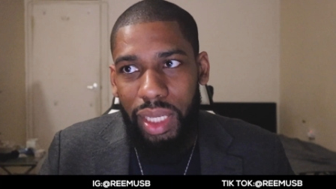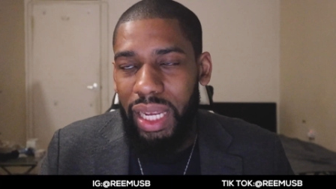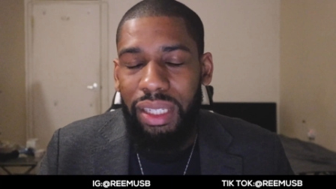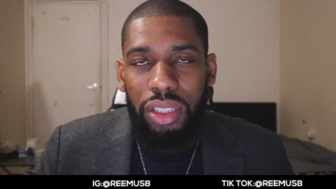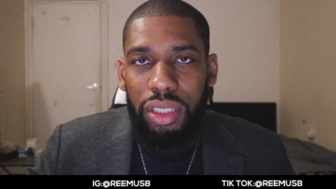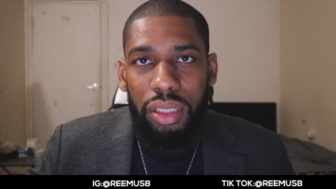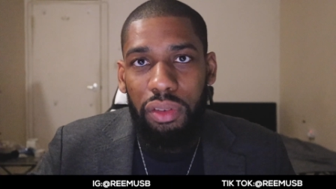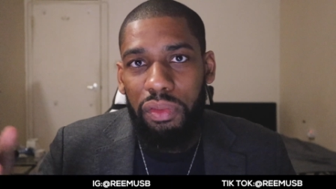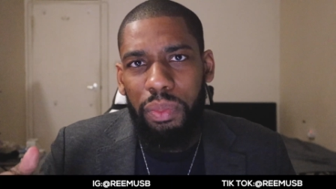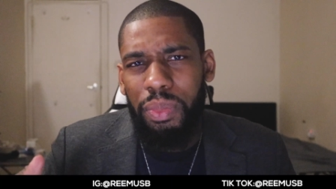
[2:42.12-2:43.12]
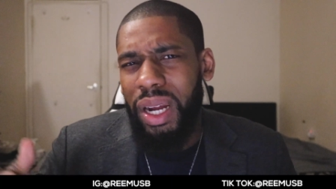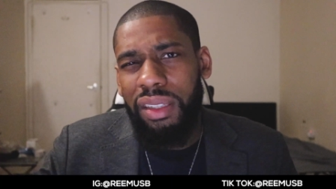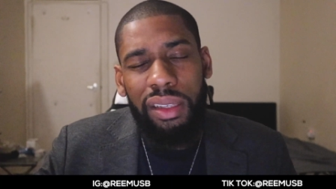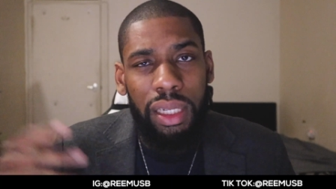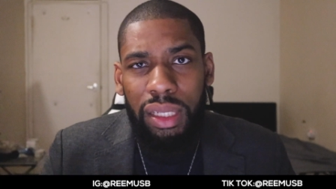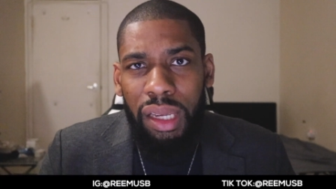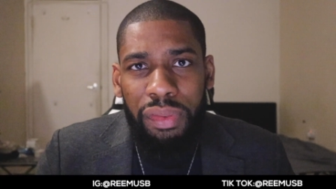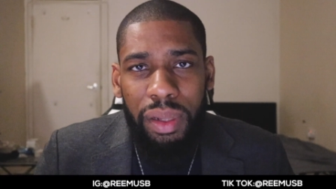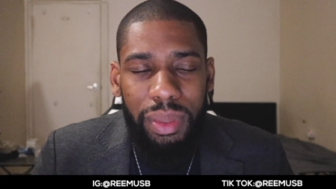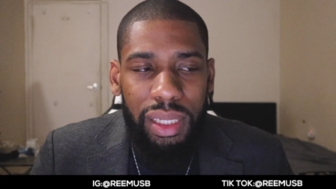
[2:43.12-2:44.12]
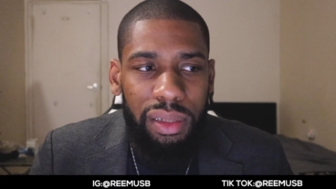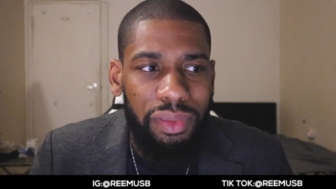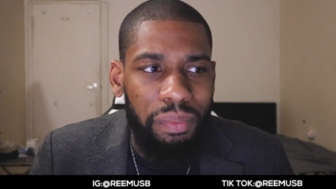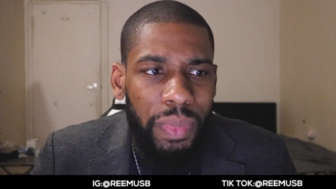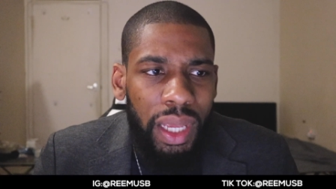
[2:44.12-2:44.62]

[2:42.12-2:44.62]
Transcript: age of practically death, I believe,